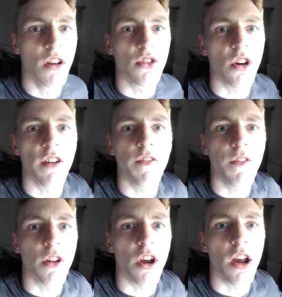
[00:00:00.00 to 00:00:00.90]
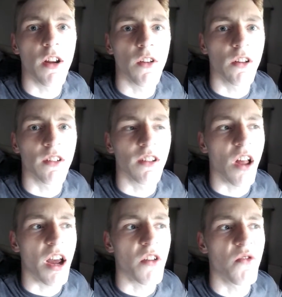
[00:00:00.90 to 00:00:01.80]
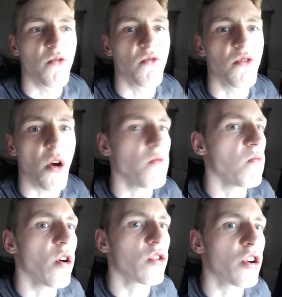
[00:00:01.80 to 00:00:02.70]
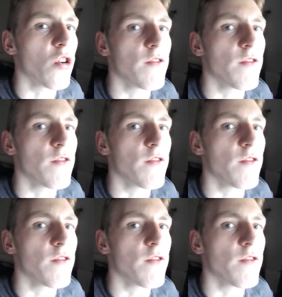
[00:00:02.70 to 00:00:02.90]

Sorry for like who don't watch long